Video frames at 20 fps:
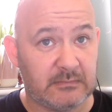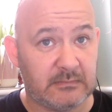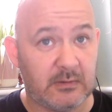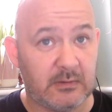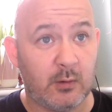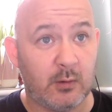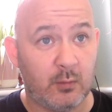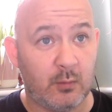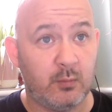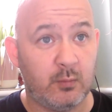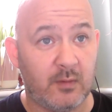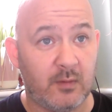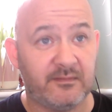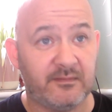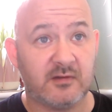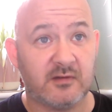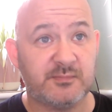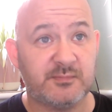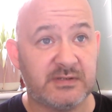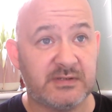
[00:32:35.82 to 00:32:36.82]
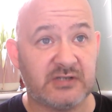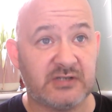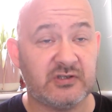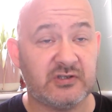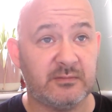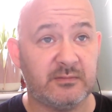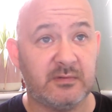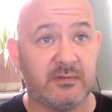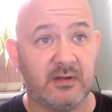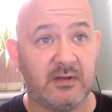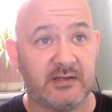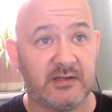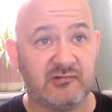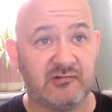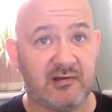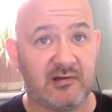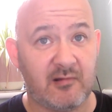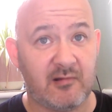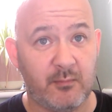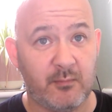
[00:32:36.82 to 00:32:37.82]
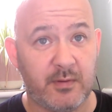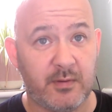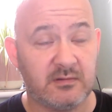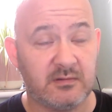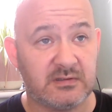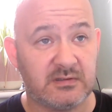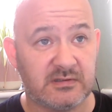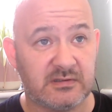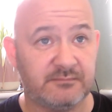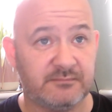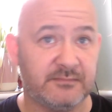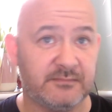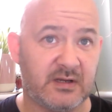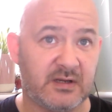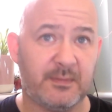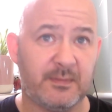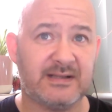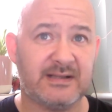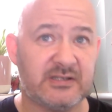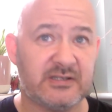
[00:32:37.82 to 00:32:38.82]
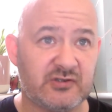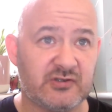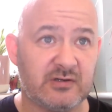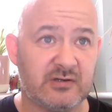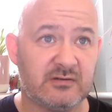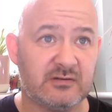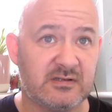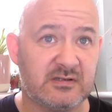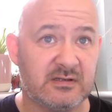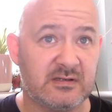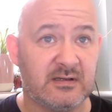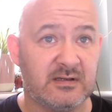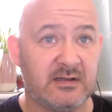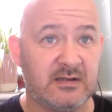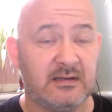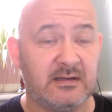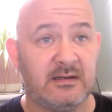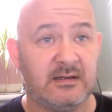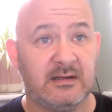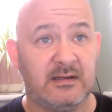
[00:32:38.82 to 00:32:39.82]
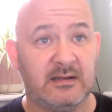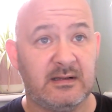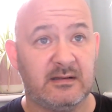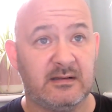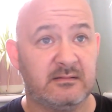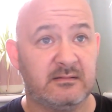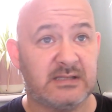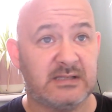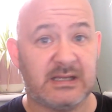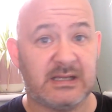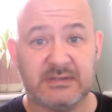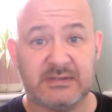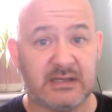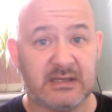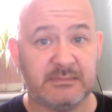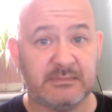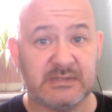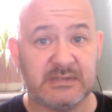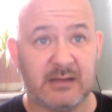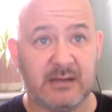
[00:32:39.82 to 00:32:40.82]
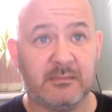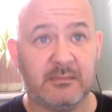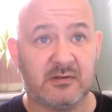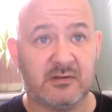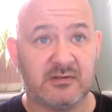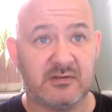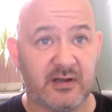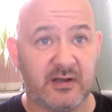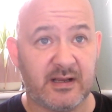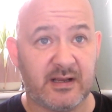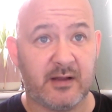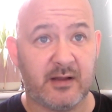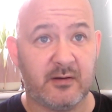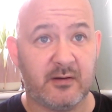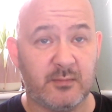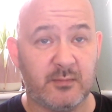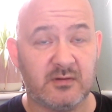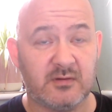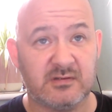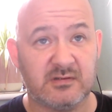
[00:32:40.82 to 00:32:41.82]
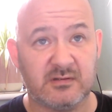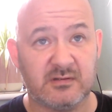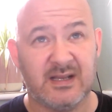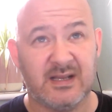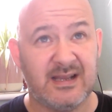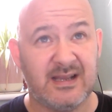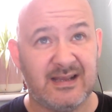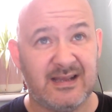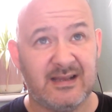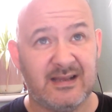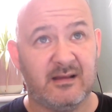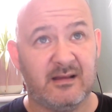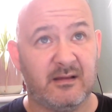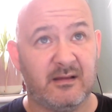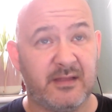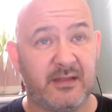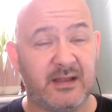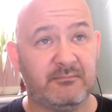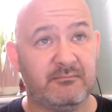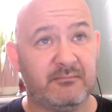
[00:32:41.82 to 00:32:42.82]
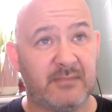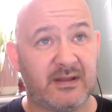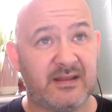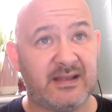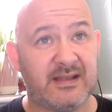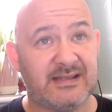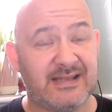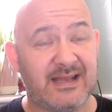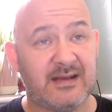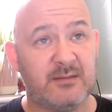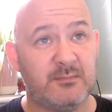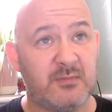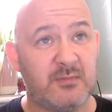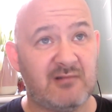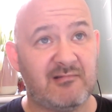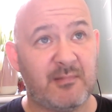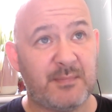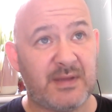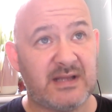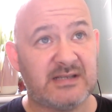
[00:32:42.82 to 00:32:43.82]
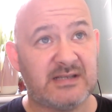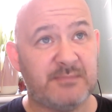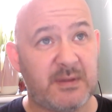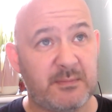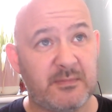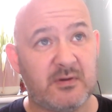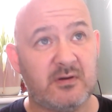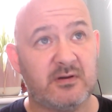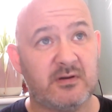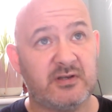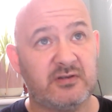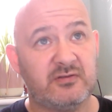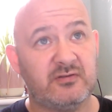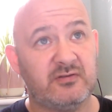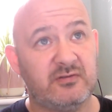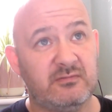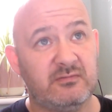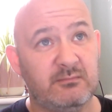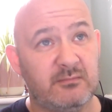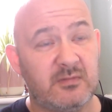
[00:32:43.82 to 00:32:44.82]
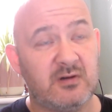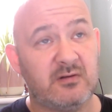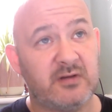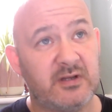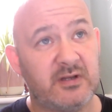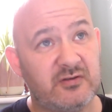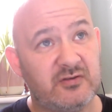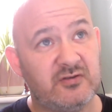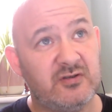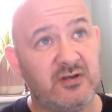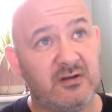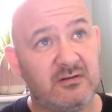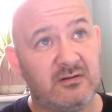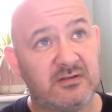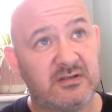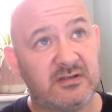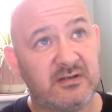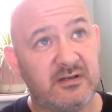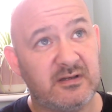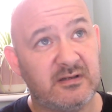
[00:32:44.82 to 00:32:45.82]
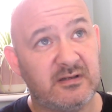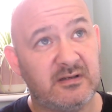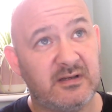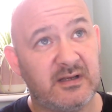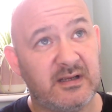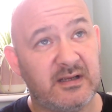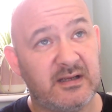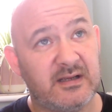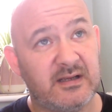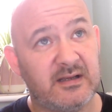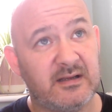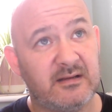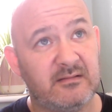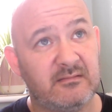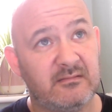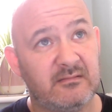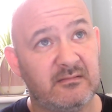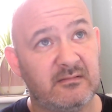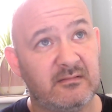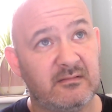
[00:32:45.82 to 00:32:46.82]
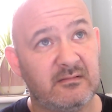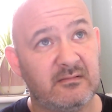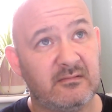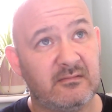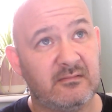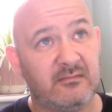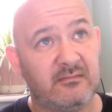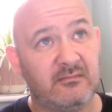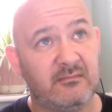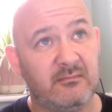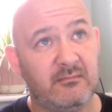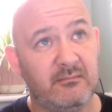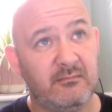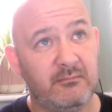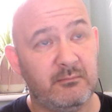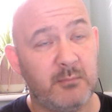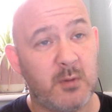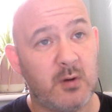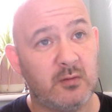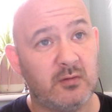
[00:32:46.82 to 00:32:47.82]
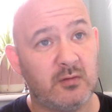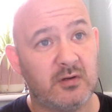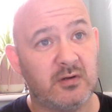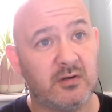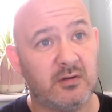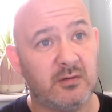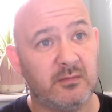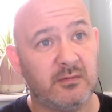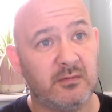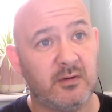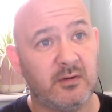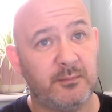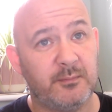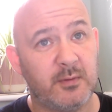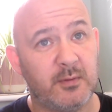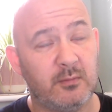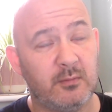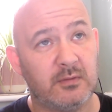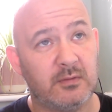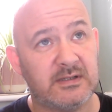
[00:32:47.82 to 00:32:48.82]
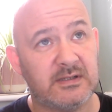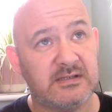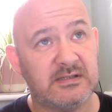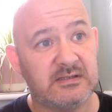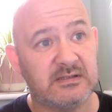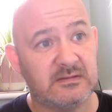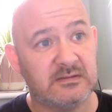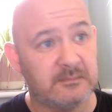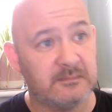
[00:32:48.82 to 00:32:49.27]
Oh, we've lost possession of the ball at a dry own box. We go back to Joss. Tap. Lost it in our own box. So I think Dad and more reminds me more of Joss than Monk or Pulis.